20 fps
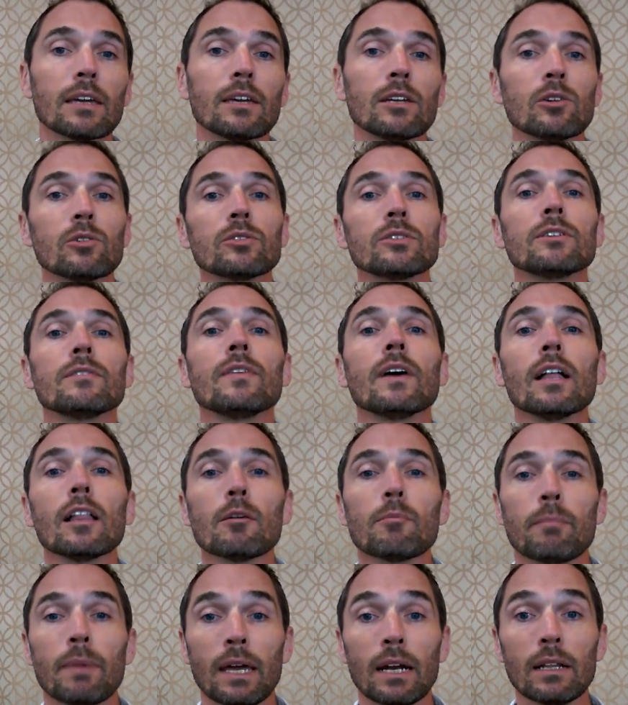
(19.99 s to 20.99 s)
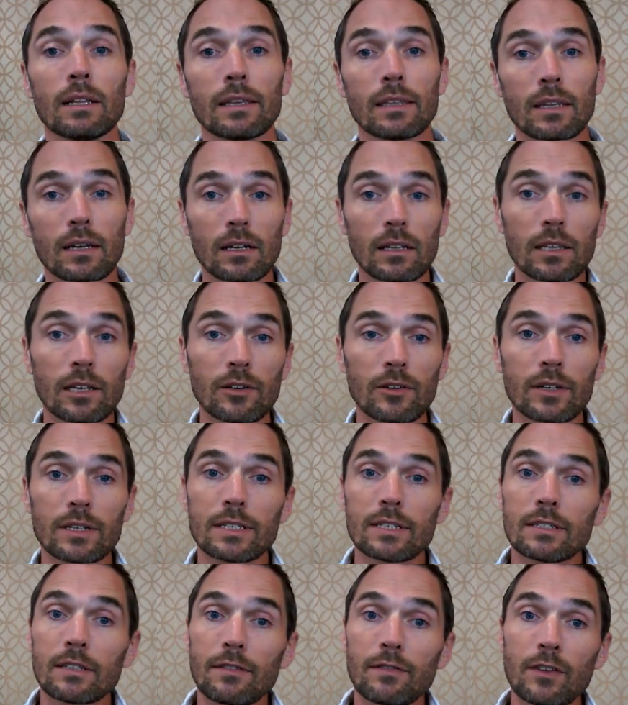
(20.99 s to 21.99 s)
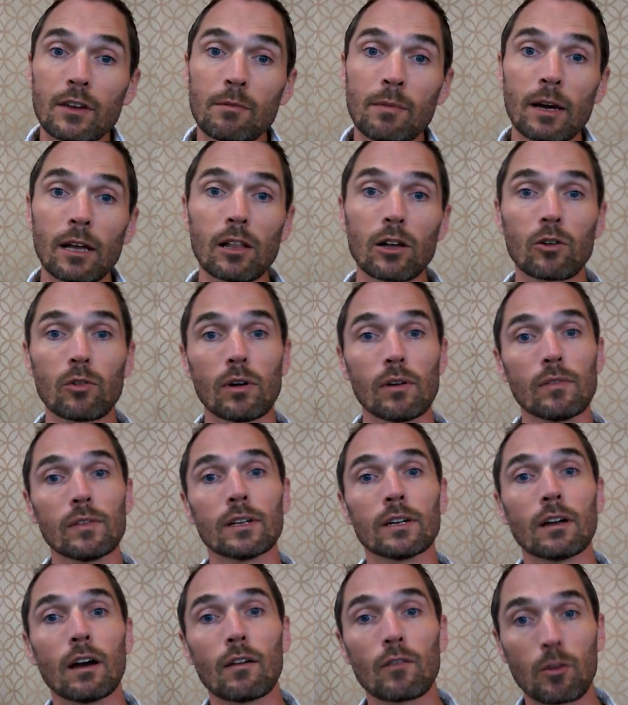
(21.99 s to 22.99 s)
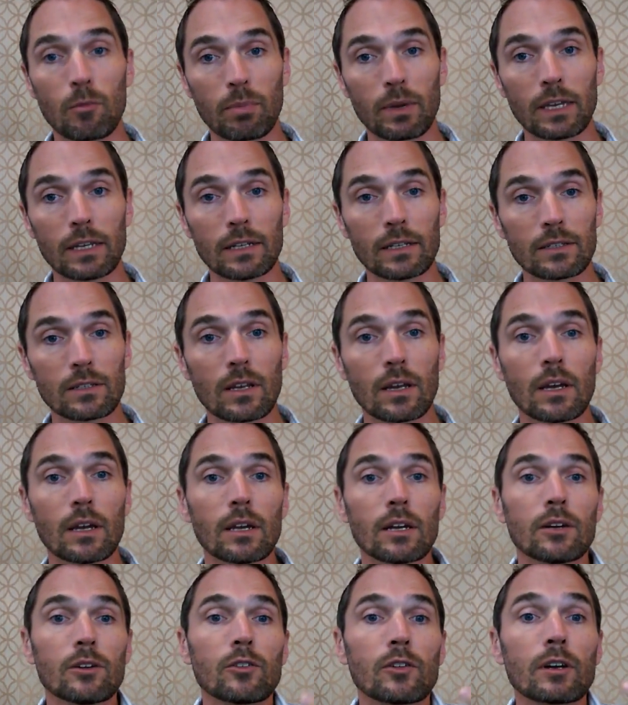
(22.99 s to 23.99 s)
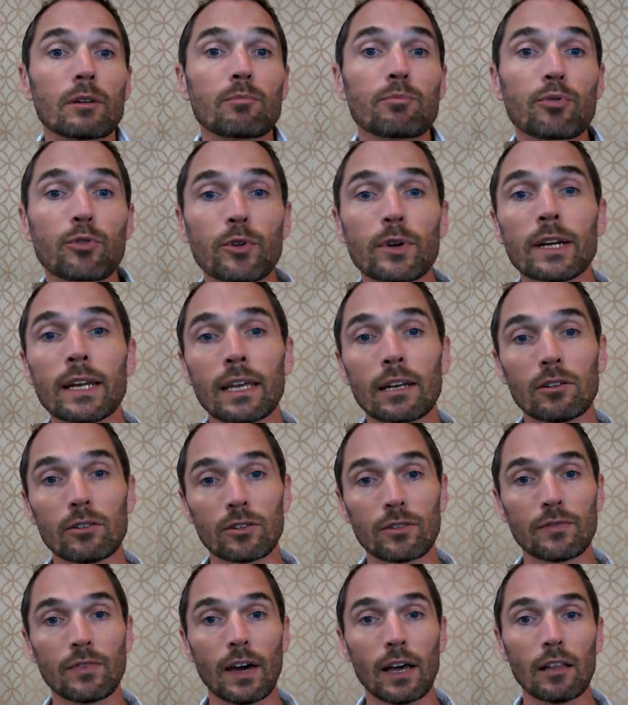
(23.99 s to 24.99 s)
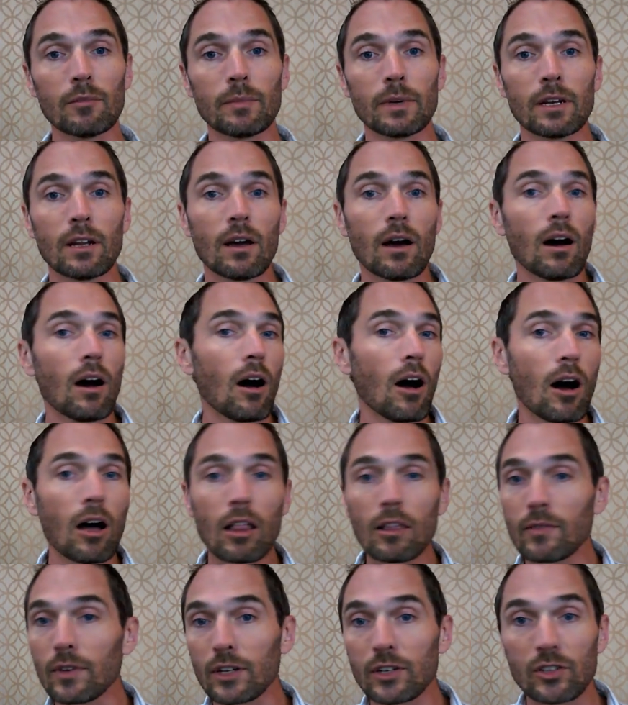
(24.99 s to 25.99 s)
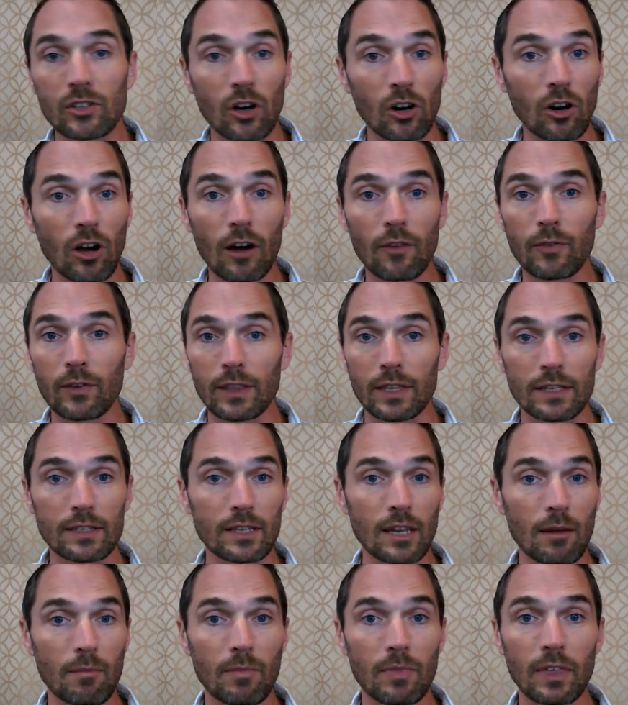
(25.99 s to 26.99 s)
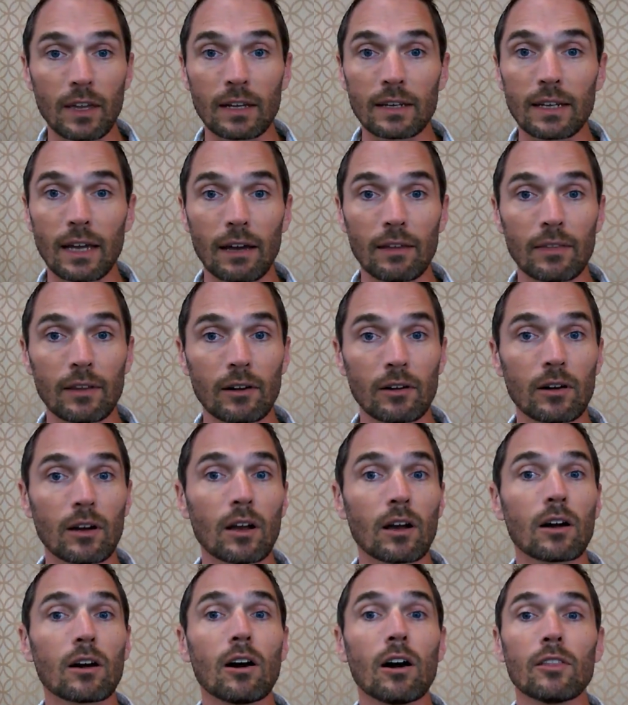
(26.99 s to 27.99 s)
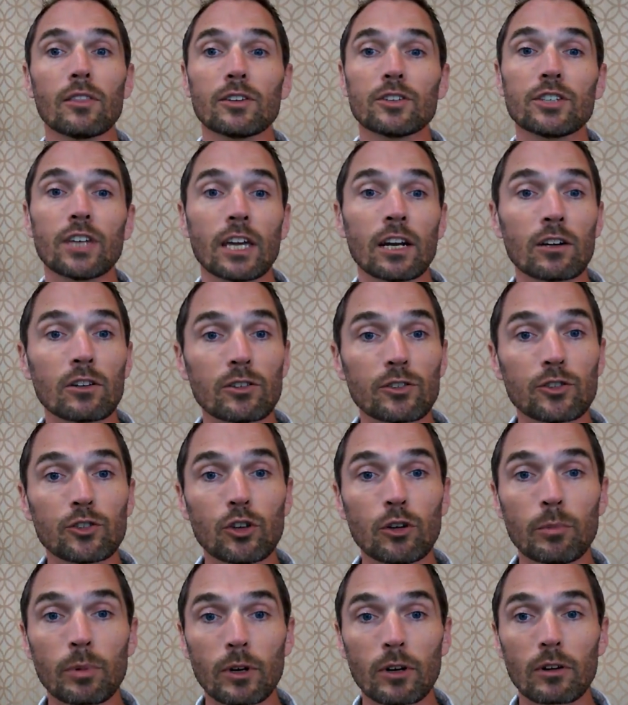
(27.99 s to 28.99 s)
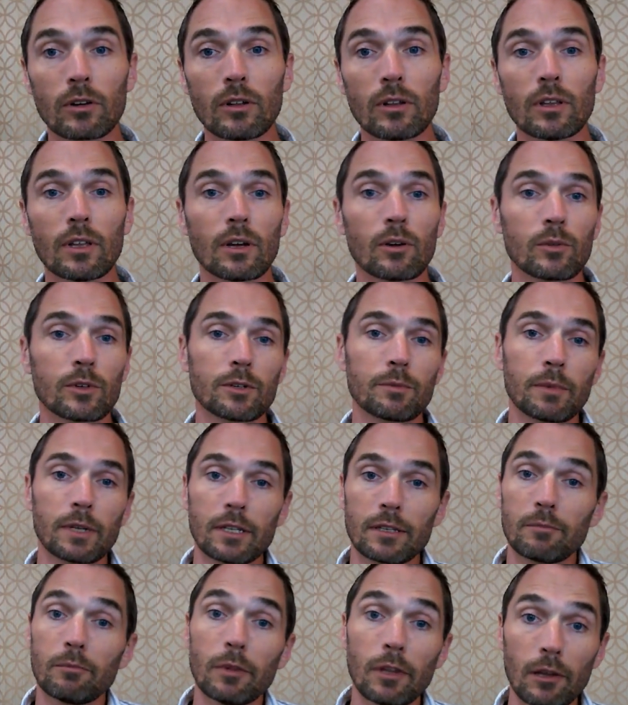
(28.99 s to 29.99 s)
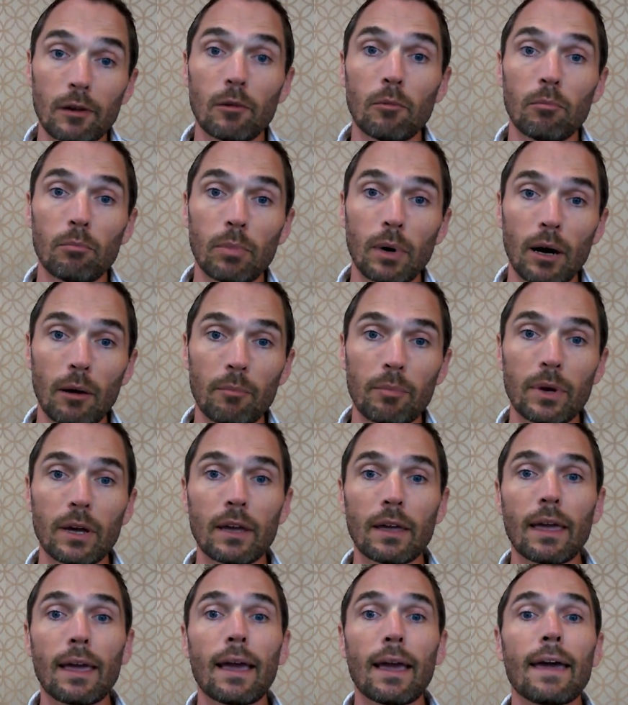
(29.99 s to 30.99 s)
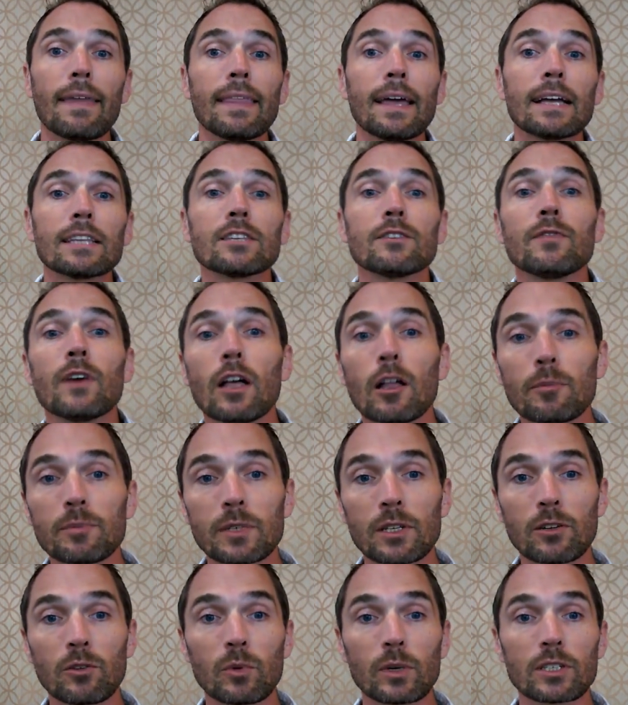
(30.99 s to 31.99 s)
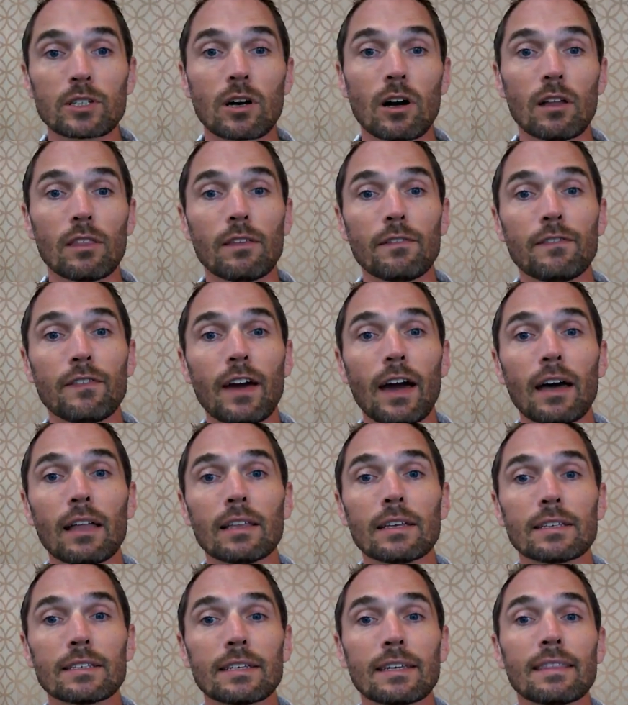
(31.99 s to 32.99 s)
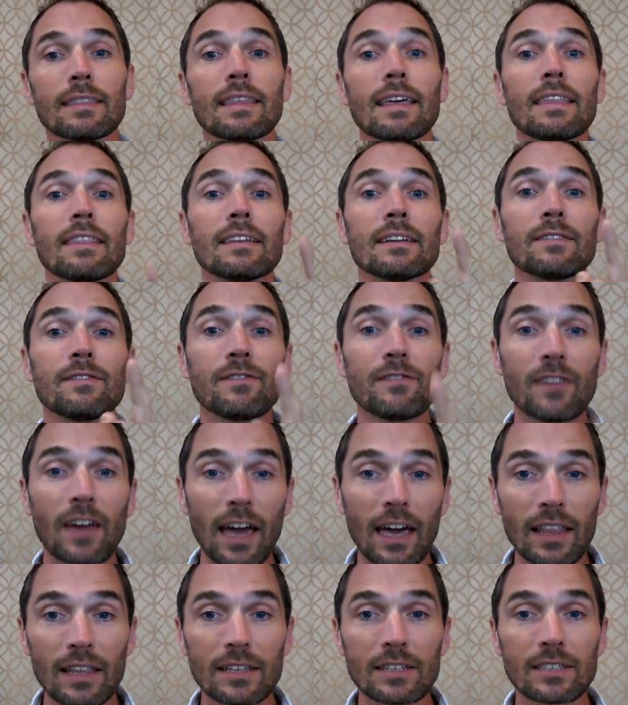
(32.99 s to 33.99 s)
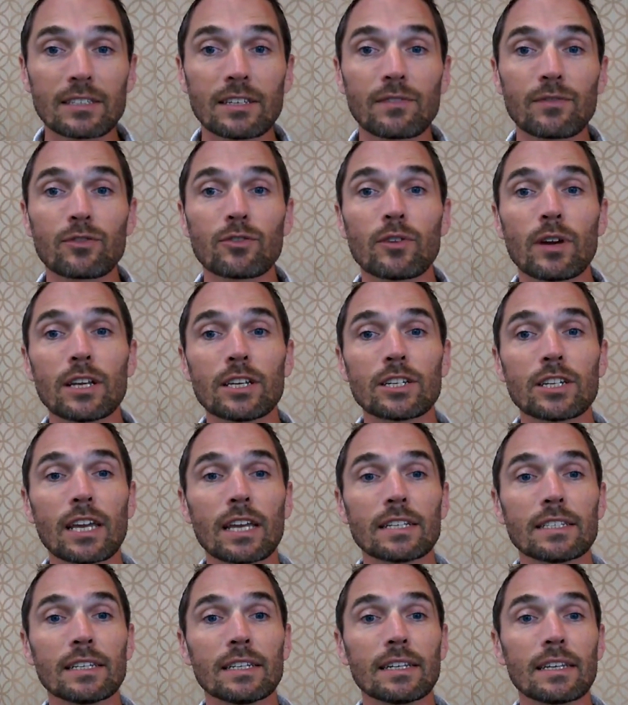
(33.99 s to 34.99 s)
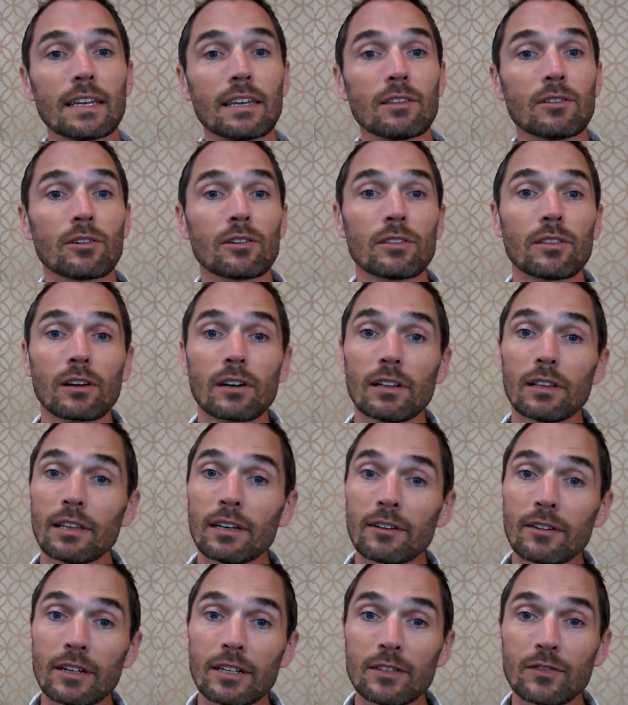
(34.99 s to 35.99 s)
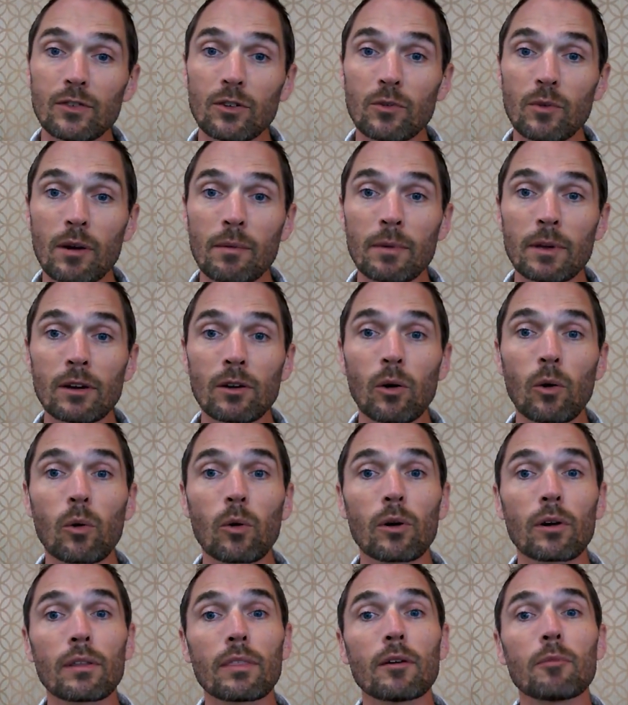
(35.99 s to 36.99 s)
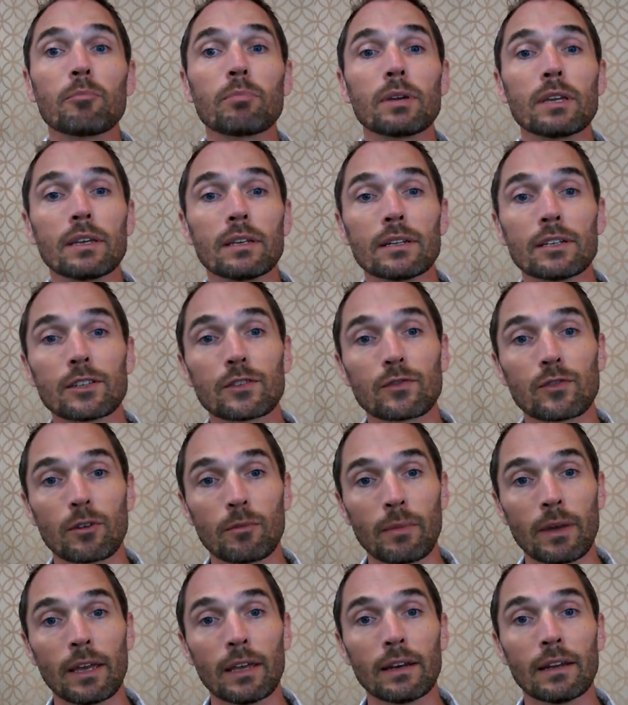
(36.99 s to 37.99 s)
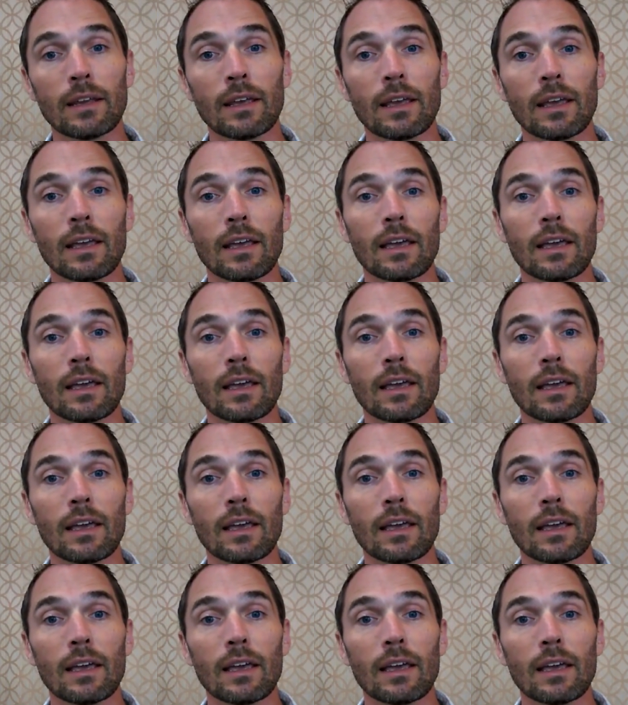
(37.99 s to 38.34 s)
Developmentally, the clitoris is the female equivalent of the penis. During prenatal development, all of us start off with the same thing down there, called the genital tubercle, which means little bump. And that develops into what's called the phallus, and then the phallus differentiates into either the clitoris for women or the penis for men.